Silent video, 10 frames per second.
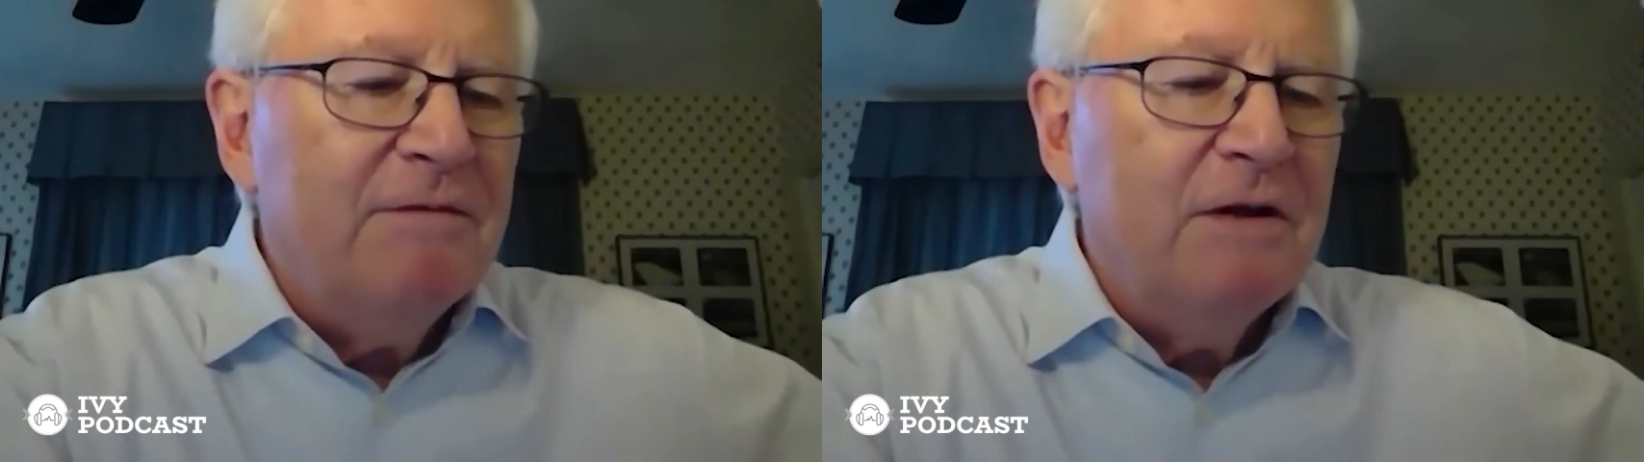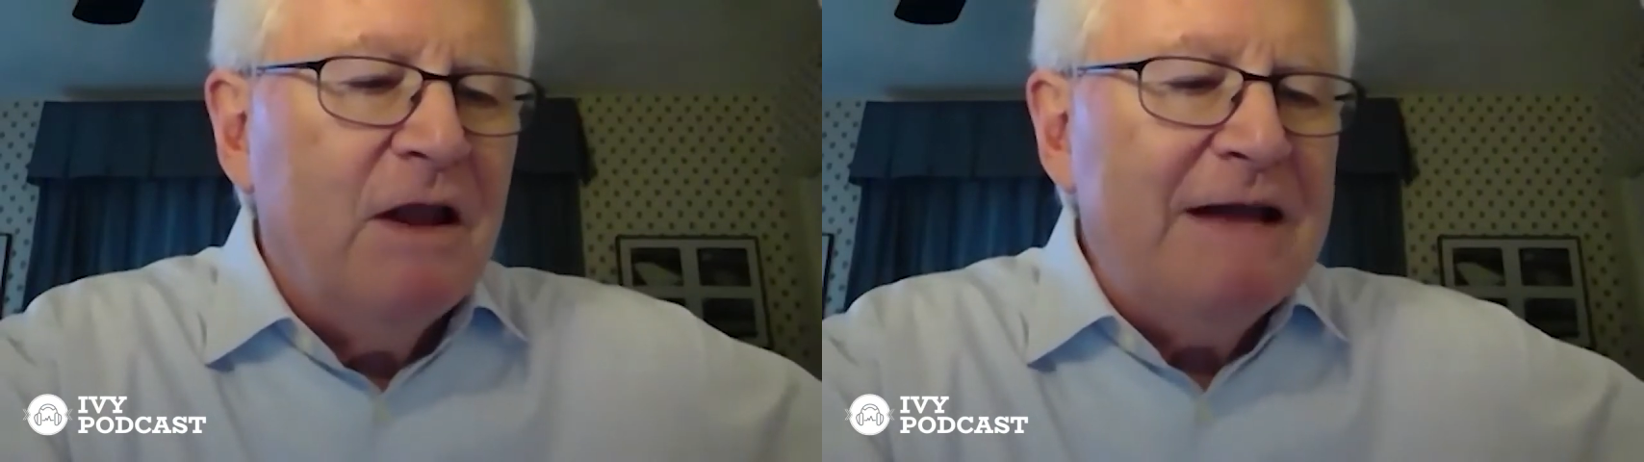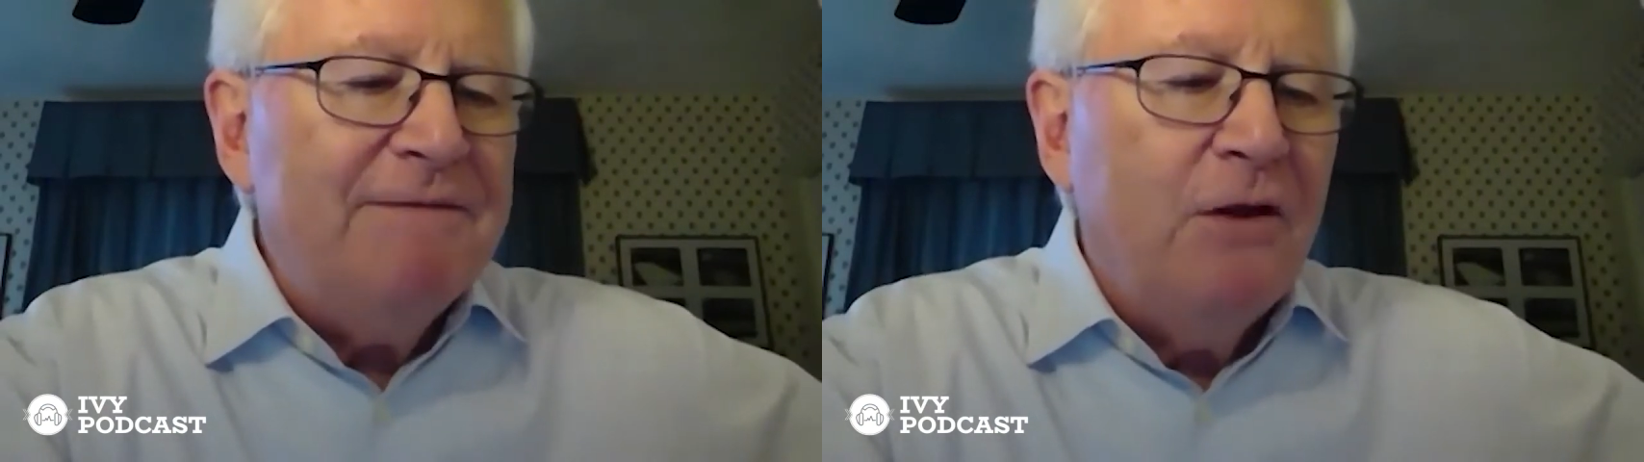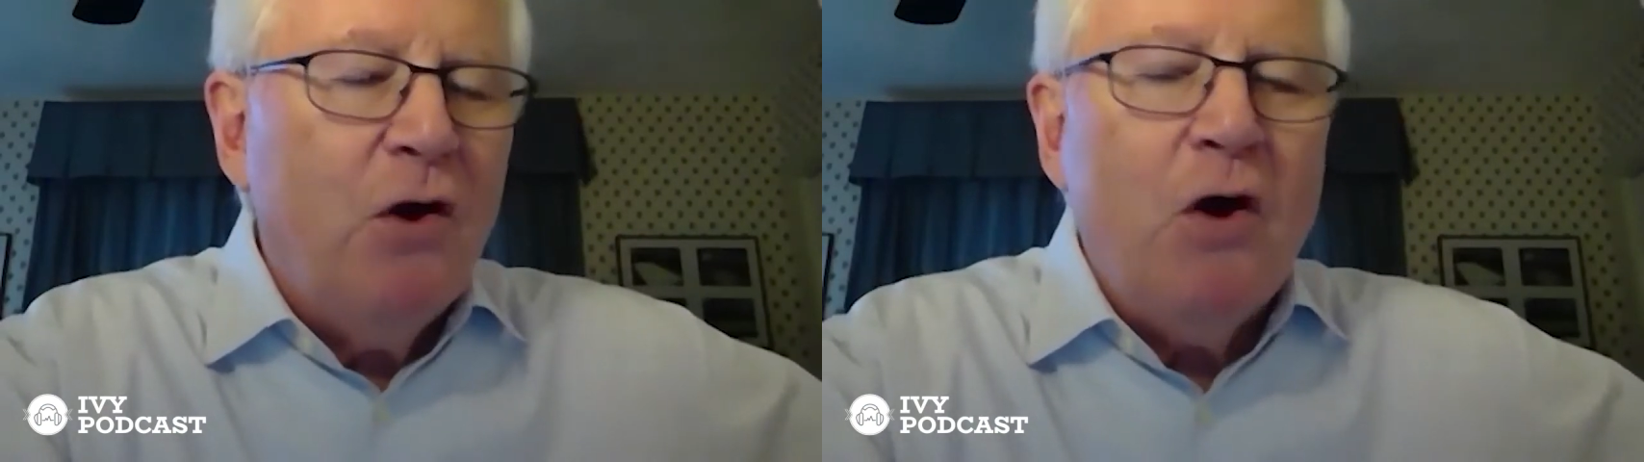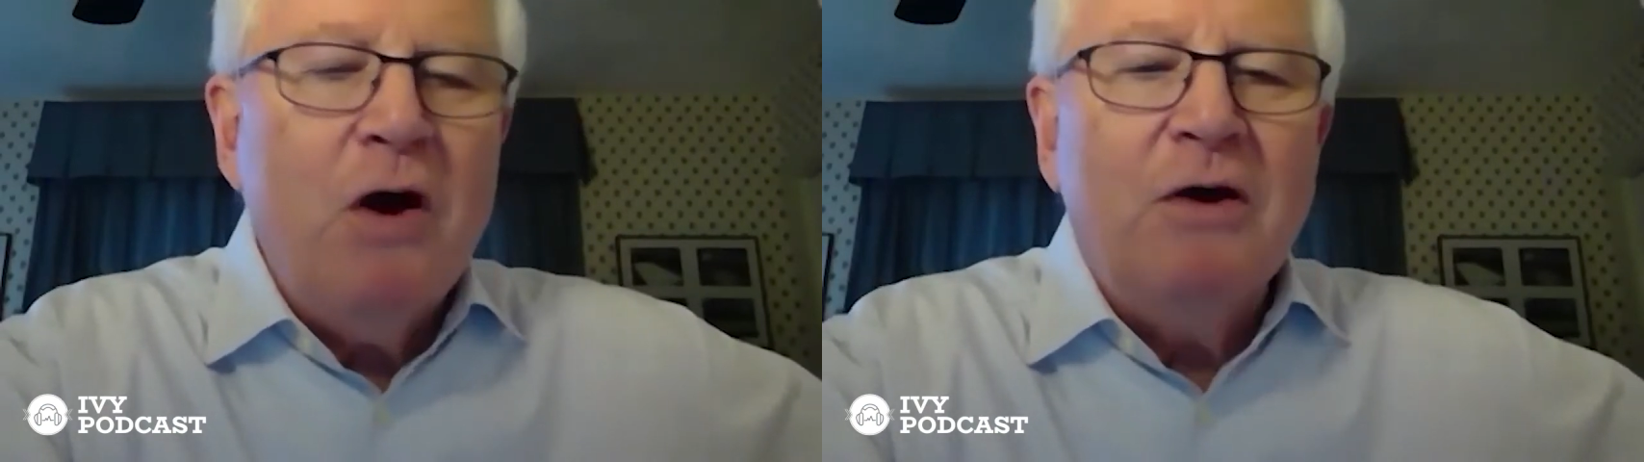of a
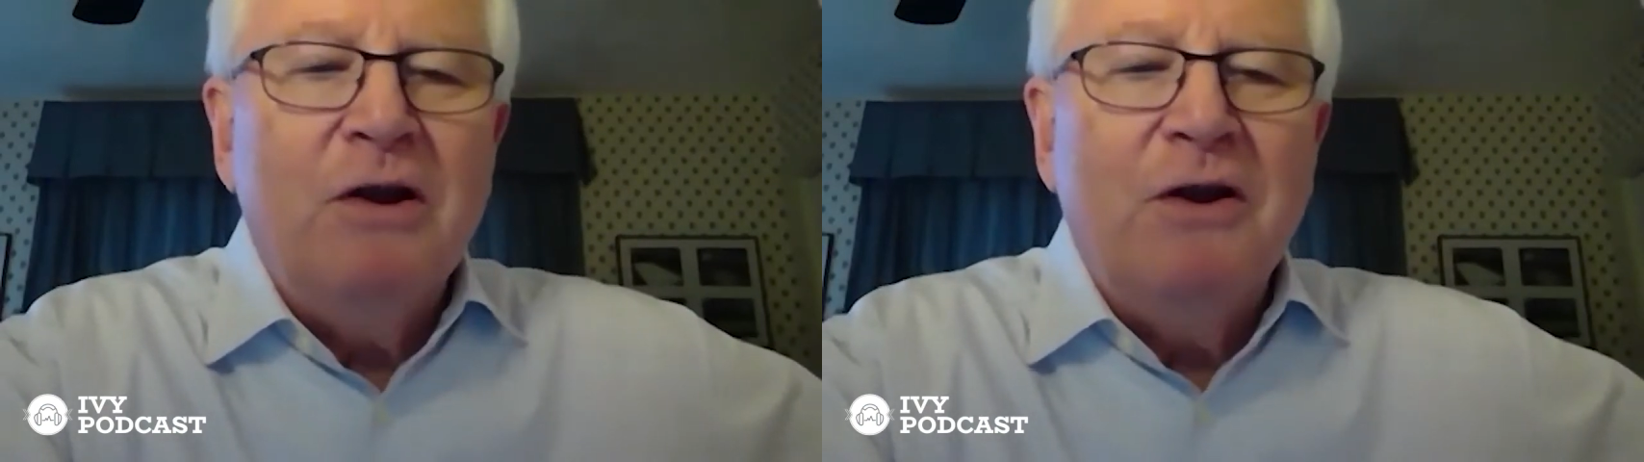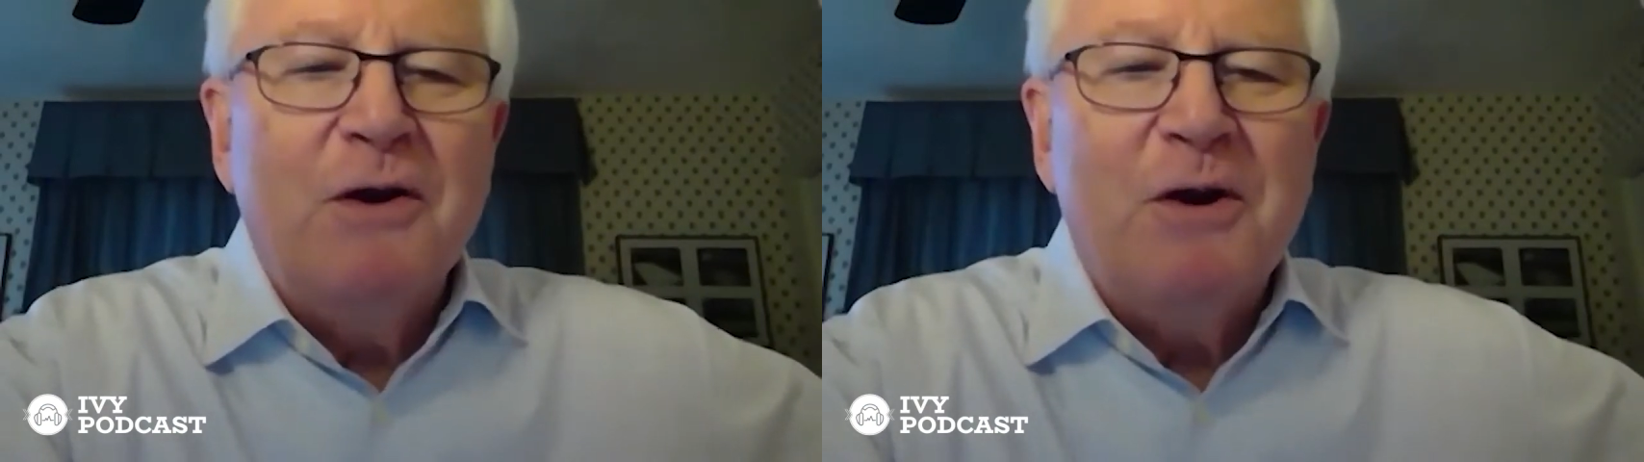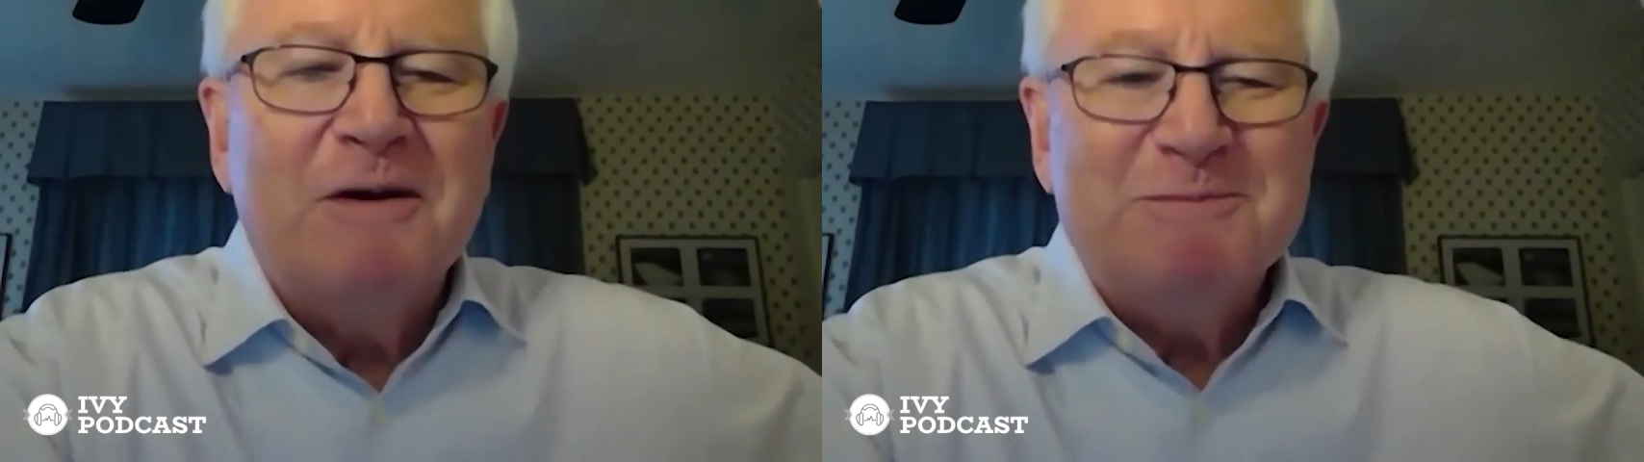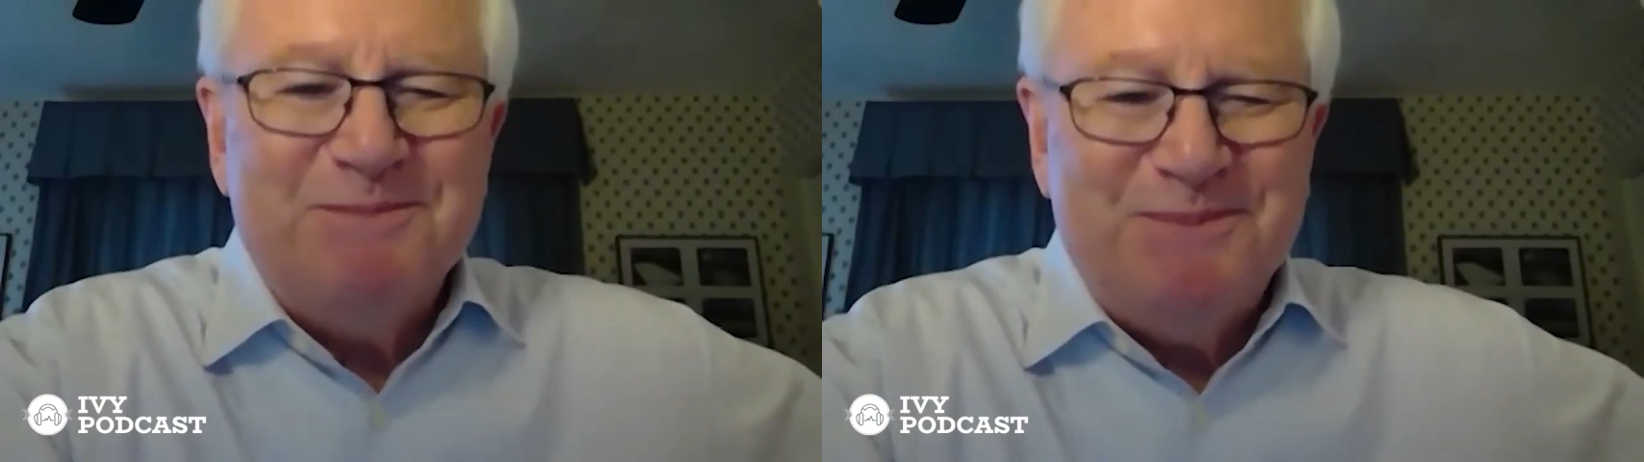lifelong learner.